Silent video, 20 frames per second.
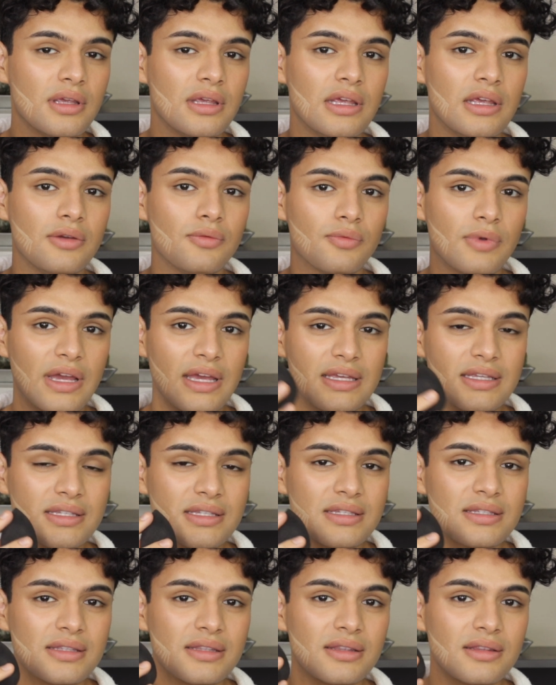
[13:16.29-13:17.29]

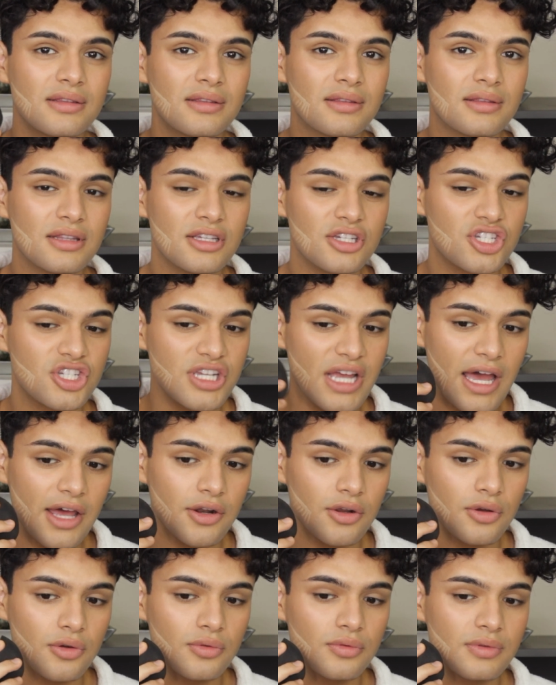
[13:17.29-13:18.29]
erase the
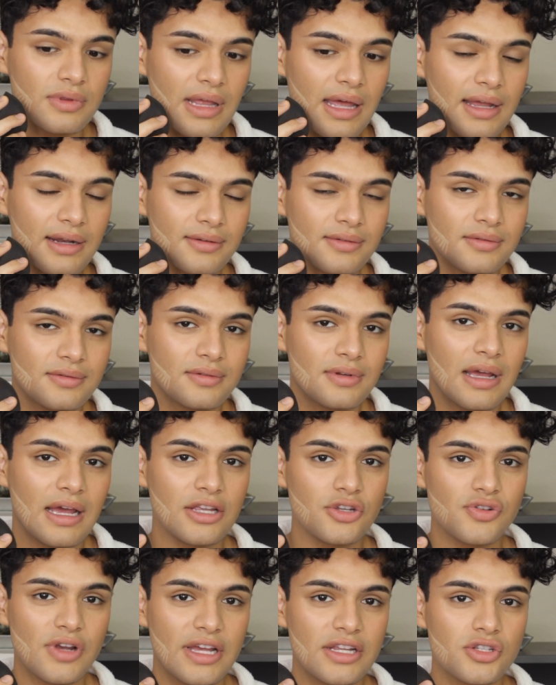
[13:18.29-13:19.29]
shadow that
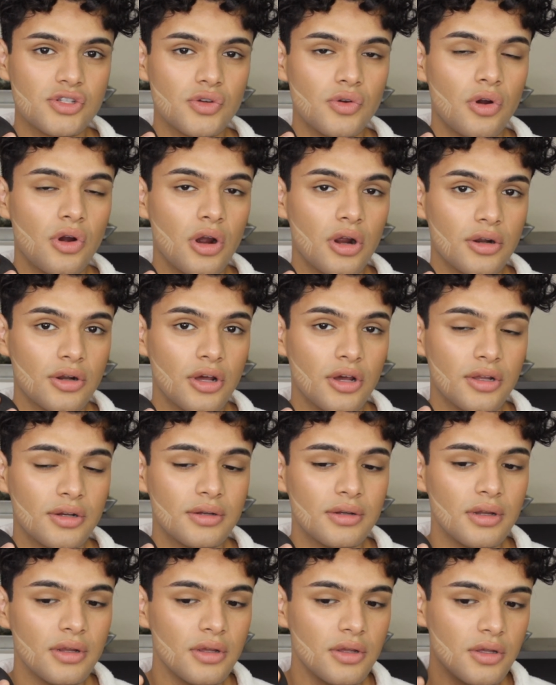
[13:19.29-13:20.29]
I tried so hard on,